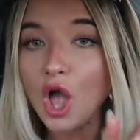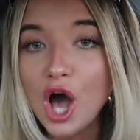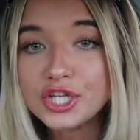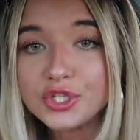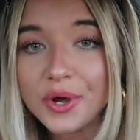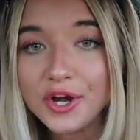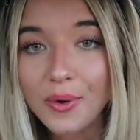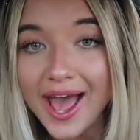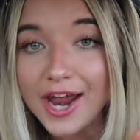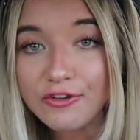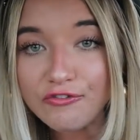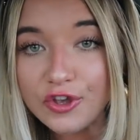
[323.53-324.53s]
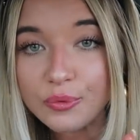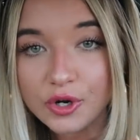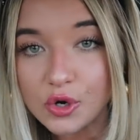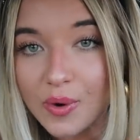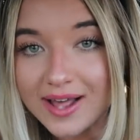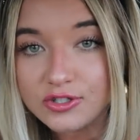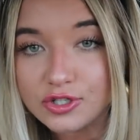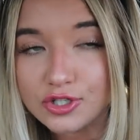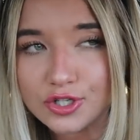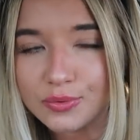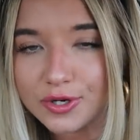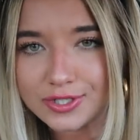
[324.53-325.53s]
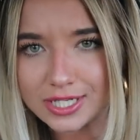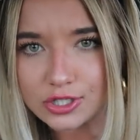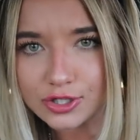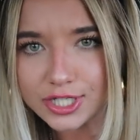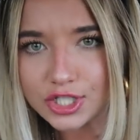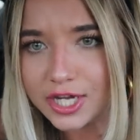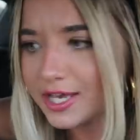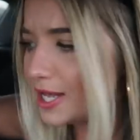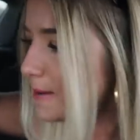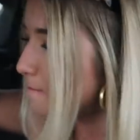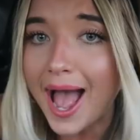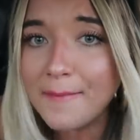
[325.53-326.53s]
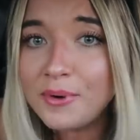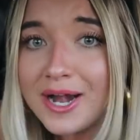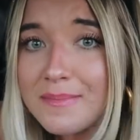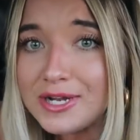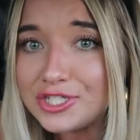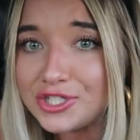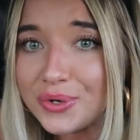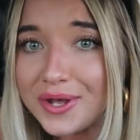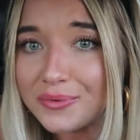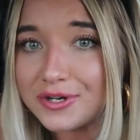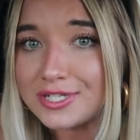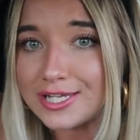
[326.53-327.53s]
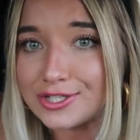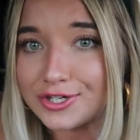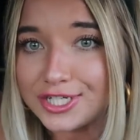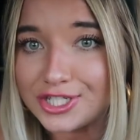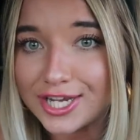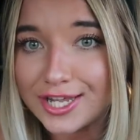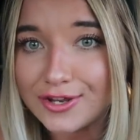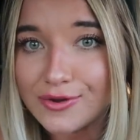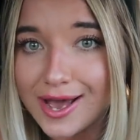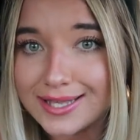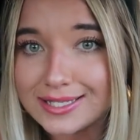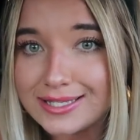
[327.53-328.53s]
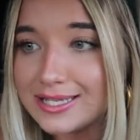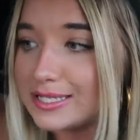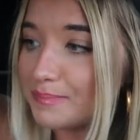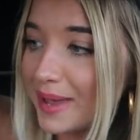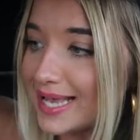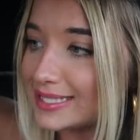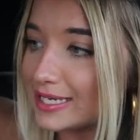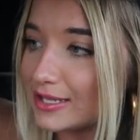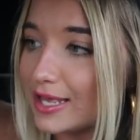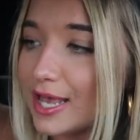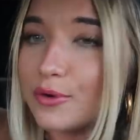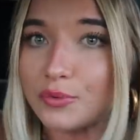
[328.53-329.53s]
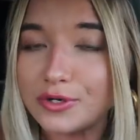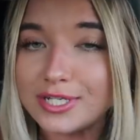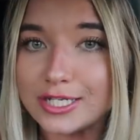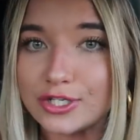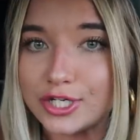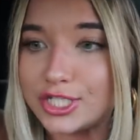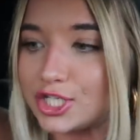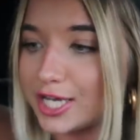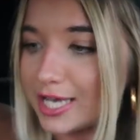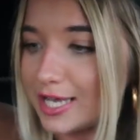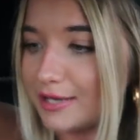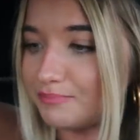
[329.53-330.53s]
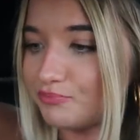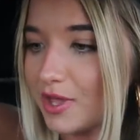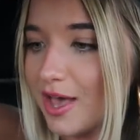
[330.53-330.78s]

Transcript: Also, I know I had a few requests to do rotisserie chicken. I'm pretty much doing rotisserie chicken, you guys. This is basically rotisserie chicken.